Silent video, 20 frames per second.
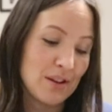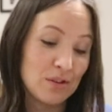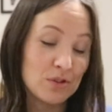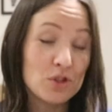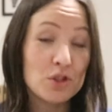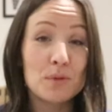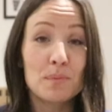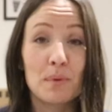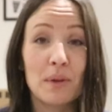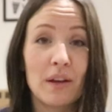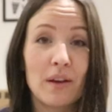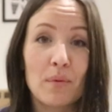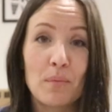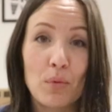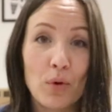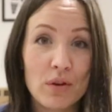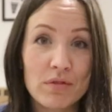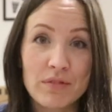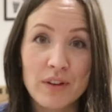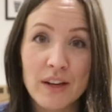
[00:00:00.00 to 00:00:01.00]
It'll just be
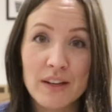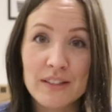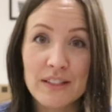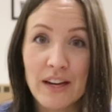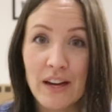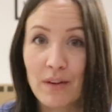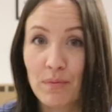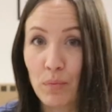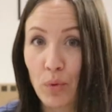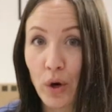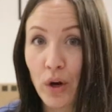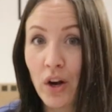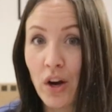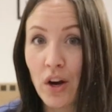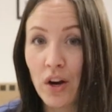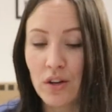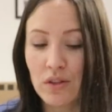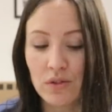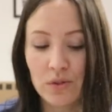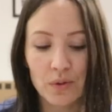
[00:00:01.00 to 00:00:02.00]
more fun to have more
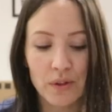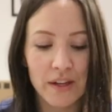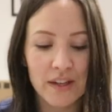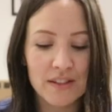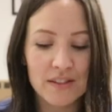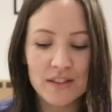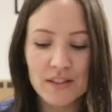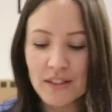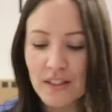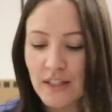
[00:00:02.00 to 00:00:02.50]
cars, right?